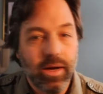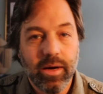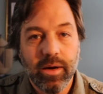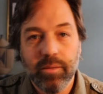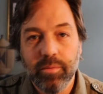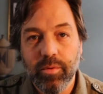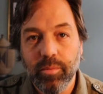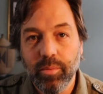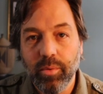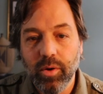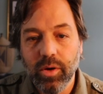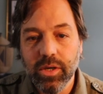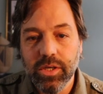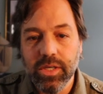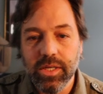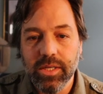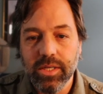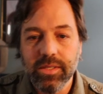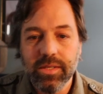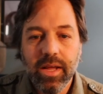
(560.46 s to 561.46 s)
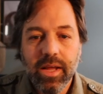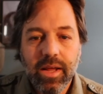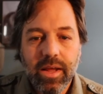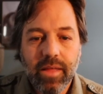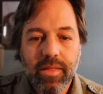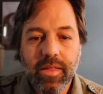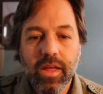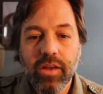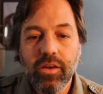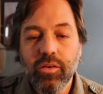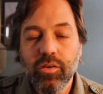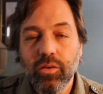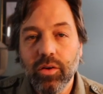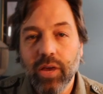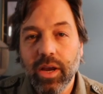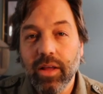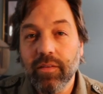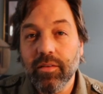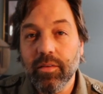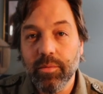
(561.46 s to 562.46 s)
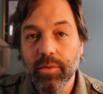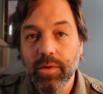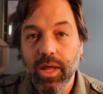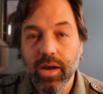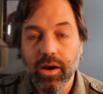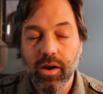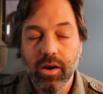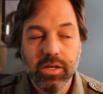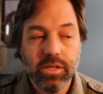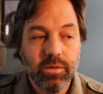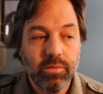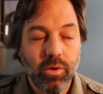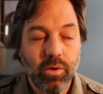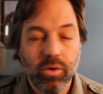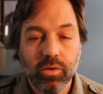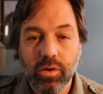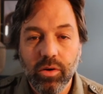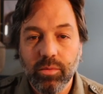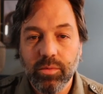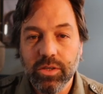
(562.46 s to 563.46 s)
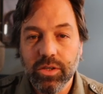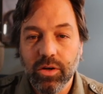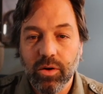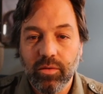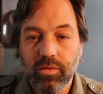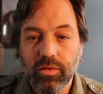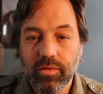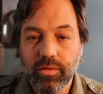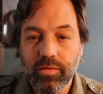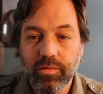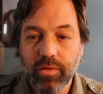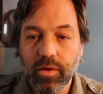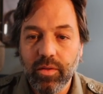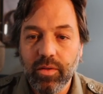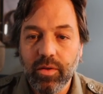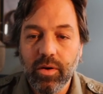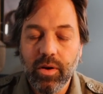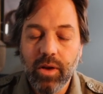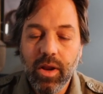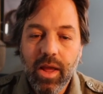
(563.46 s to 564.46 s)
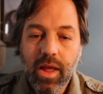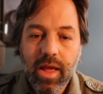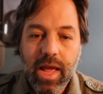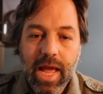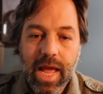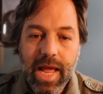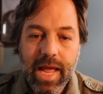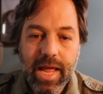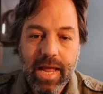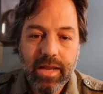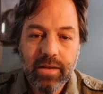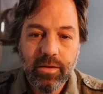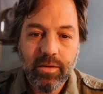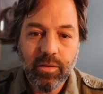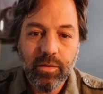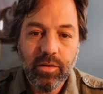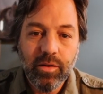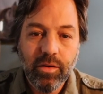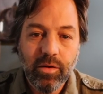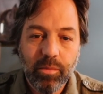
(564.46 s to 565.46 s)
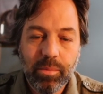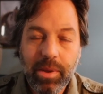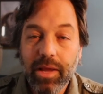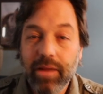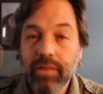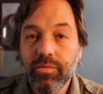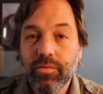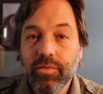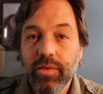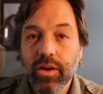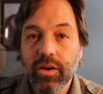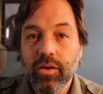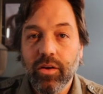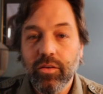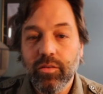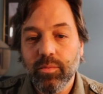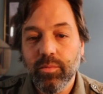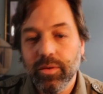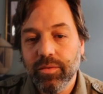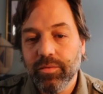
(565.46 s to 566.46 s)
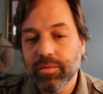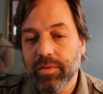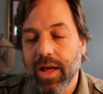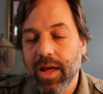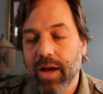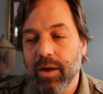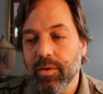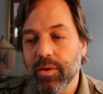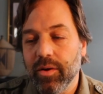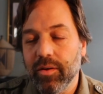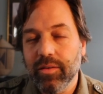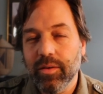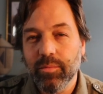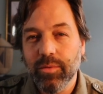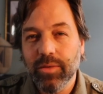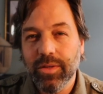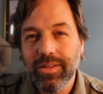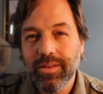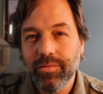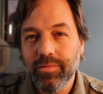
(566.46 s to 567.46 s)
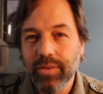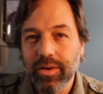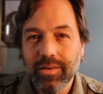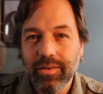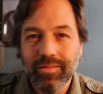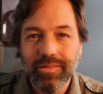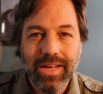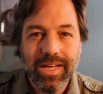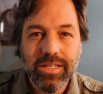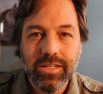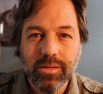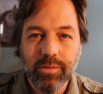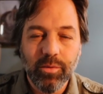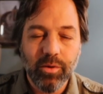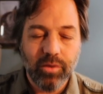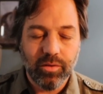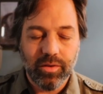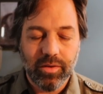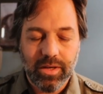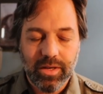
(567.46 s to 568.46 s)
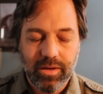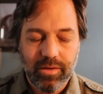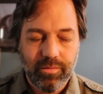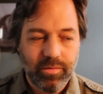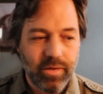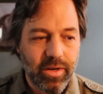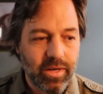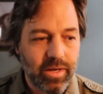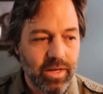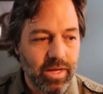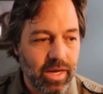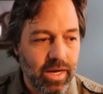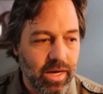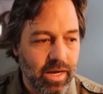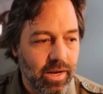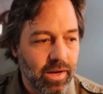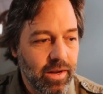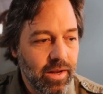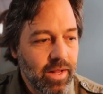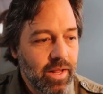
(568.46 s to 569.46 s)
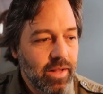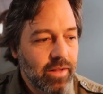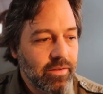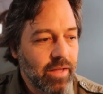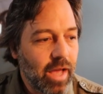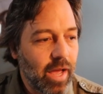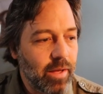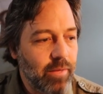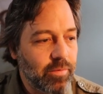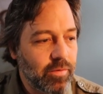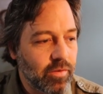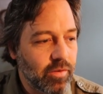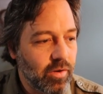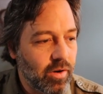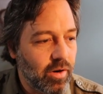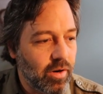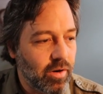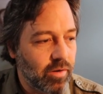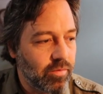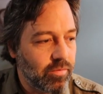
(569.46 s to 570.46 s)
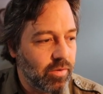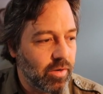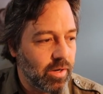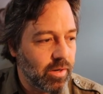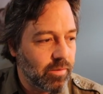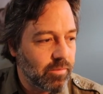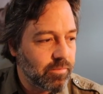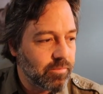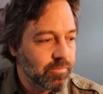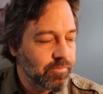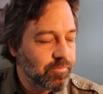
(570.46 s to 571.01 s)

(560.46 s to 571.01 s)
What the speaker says: proportions. And then you look at someone like Archimboldo, which goes even further, and, you know, paints figures with flowers and with different vegetables and different types of